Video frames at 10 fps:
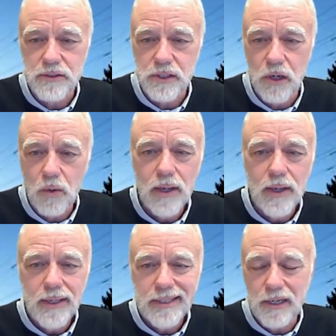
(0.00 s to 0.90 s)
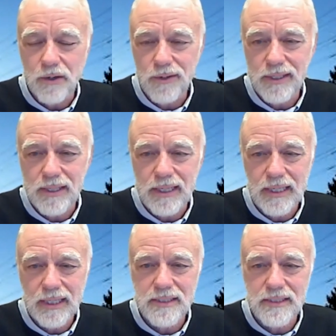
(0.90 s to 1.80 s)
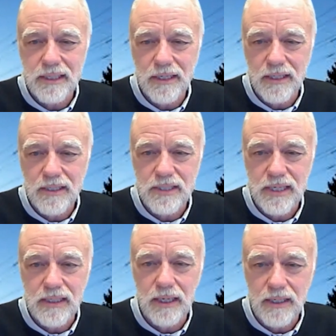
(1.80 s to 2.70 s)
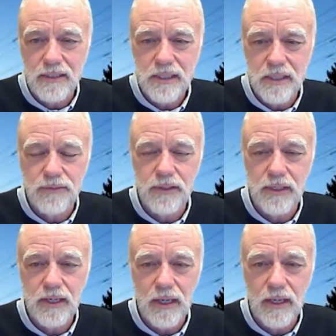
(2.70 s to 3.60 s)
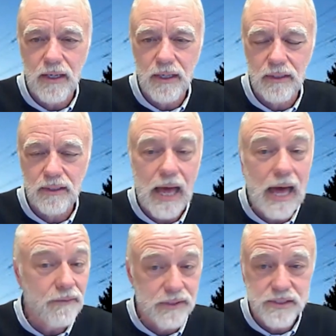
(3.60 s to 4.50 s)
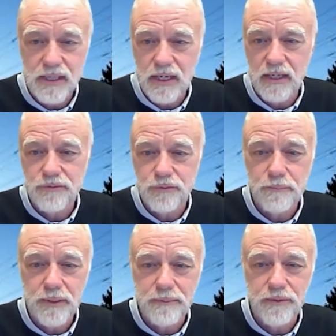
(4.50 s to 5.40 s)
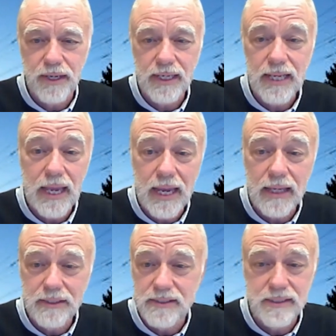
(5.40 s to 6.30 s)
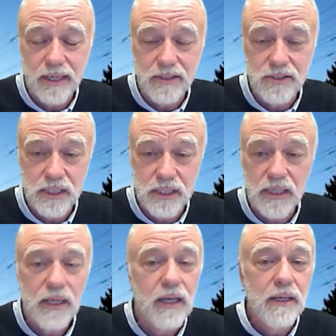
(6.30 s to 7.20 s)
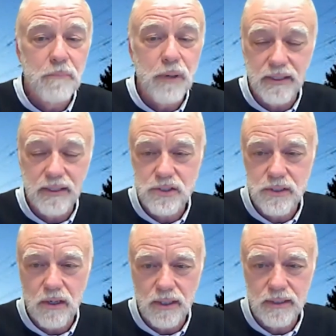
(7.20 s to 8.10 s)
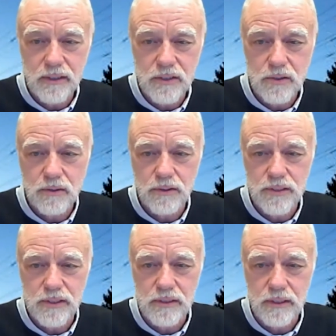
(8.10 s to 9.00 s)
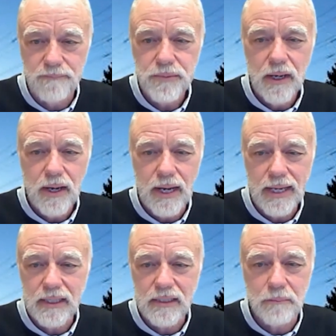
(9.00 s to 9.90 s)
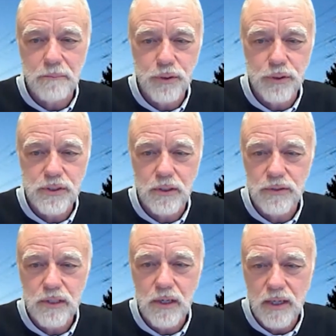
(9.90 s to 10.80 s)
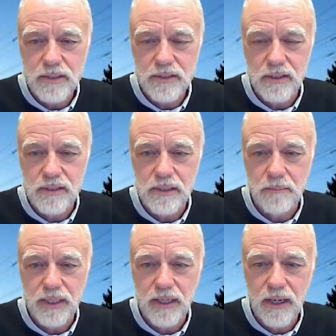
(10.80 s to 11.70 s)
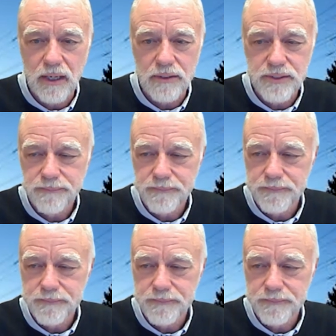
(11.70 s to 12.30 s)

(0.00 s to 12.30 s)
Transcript: So you know, it, it is it is it is giving a, a lot of incentives for people that can to say, gee, by installing this solar system, I get to push those costs onto somebody else.